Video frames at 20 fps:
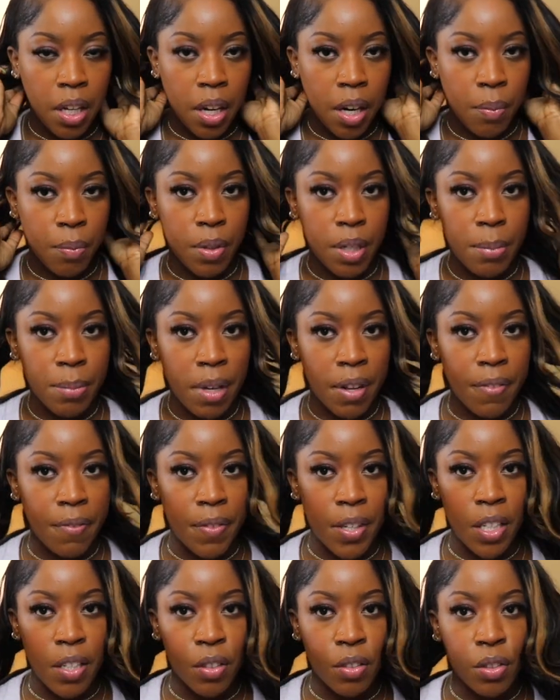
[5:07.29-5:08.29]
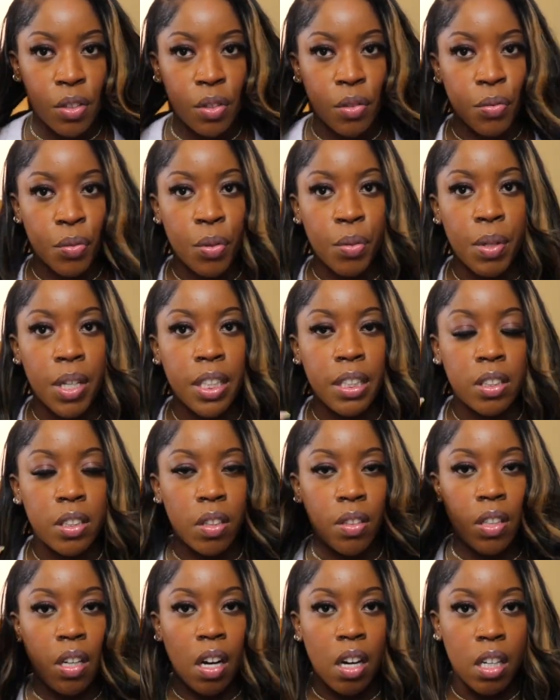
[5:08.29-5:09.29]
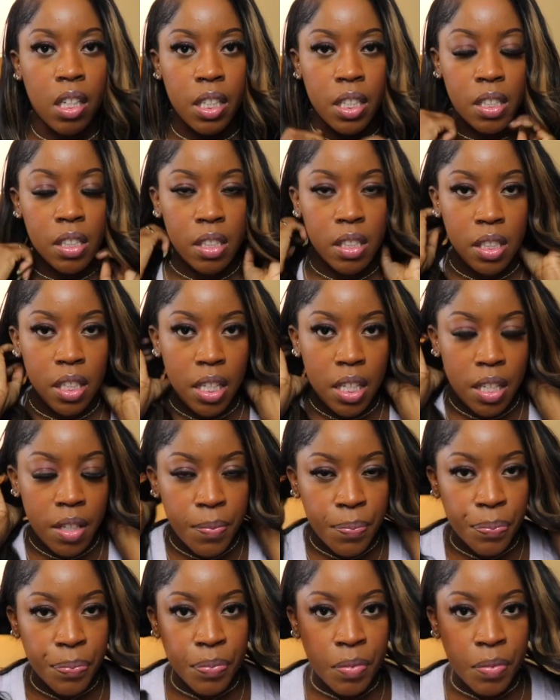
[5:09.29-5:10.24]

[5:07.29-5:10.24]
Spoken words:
I'm running my fingers through it so y'all can see.